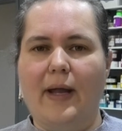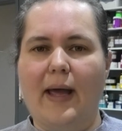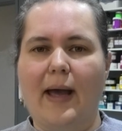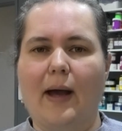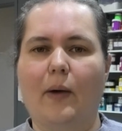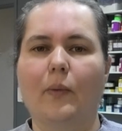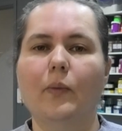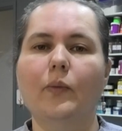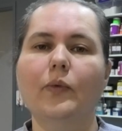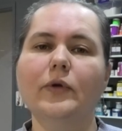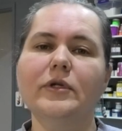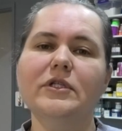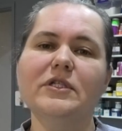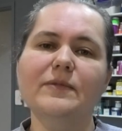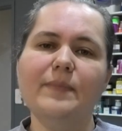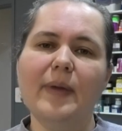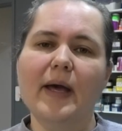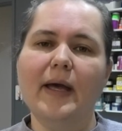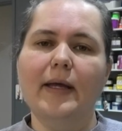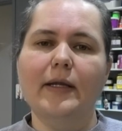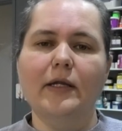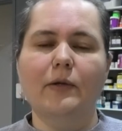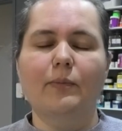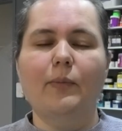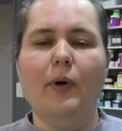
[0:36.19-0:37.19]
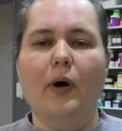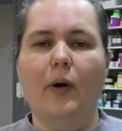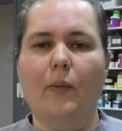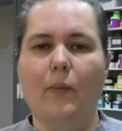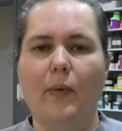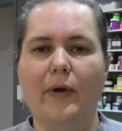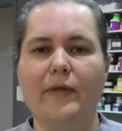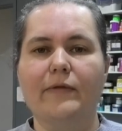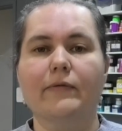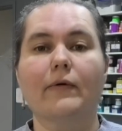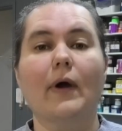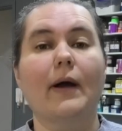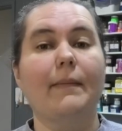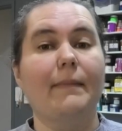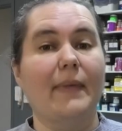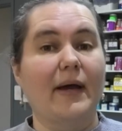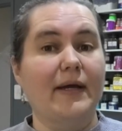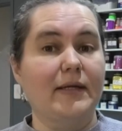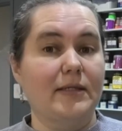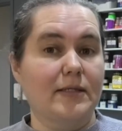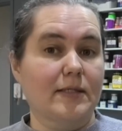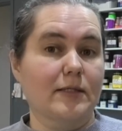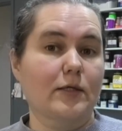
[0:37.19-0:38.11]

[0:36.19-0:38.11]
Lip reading: out would depend upon whether I made